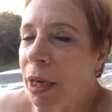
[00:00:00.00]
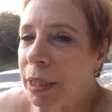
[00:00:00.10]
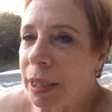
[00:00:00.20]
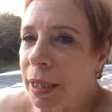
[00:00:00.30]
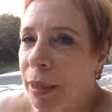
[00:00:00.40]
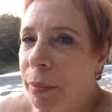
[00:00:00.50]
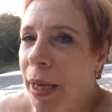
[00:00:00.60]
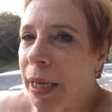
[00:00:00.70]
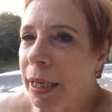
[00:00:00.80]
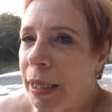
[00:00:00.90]
hot tub
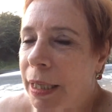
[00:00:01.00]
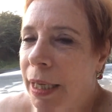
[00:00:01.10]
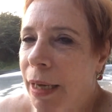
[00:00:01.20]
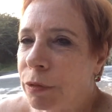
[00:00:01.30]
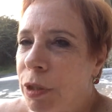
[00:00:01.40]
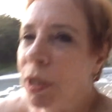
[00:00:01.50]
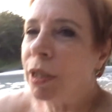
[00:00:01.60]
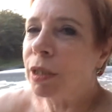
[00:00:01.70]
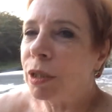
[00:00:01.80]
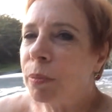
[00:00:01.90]
after
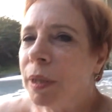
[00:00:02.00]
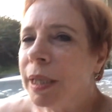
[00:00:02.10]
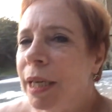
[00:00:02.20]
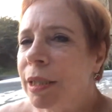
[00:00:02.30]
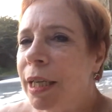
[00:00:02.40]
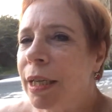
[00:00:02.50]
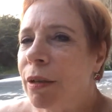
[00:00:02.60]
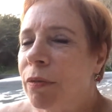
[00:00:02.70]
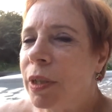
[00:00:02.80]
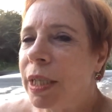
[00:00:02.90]
darkness. But the
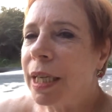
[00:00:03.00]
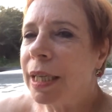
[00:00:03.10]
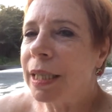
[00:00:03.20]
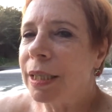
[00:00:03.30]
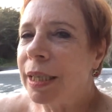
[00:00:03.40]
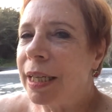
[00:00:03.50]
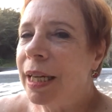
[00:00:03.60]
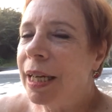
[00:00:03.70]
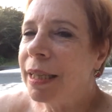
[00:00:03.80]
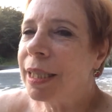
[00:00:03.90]
caretaker very kindly said
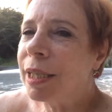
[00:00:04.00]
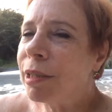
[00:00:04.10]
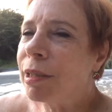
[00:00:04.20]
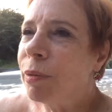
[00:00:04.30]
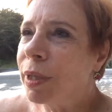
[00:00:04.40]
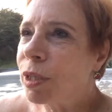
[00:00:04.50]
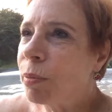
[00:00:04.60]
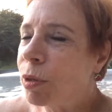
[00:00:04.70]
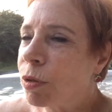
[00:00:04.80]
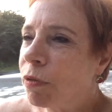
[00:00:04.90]
that's actually when it's
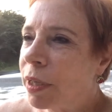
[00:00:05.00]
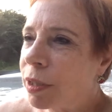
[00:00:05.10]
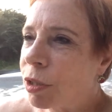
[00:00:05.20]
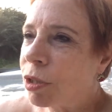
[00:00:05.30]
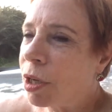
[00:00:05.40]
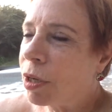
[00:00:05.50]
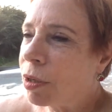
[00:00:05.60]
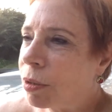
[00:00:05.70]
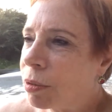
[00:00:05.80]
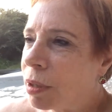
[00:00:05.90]
most fun.
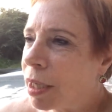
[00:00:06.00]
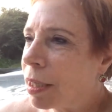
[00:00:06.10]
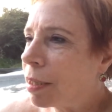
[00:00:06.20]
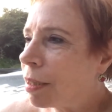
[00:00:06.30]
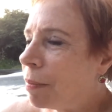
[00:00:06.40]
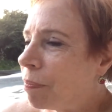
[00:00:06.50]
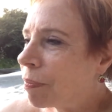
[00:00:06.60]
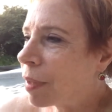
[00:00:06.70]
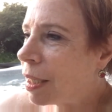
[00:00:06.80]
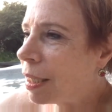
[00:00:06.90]
So,
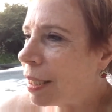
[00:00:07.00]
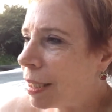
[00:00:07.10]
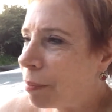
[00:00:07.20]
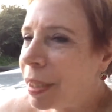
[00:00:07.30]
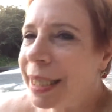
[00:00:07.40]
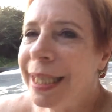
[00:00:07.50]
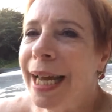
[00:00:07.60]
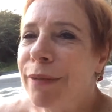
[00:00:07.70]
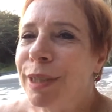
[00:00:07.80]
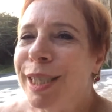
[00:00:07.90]
but I did
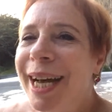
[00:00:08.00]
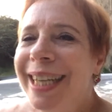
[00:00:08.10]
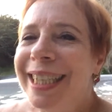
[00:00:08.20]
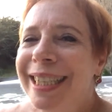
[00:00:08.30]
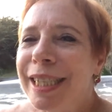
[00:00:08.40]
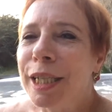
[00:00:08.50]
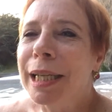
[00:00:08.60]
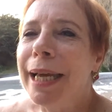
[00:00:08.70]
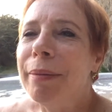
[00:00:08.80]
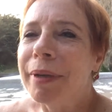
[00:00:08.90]
have to sign a
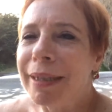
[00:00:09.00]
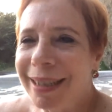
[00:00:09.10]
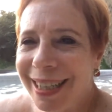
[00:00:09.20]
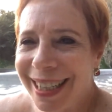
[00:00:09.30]
disclaimer.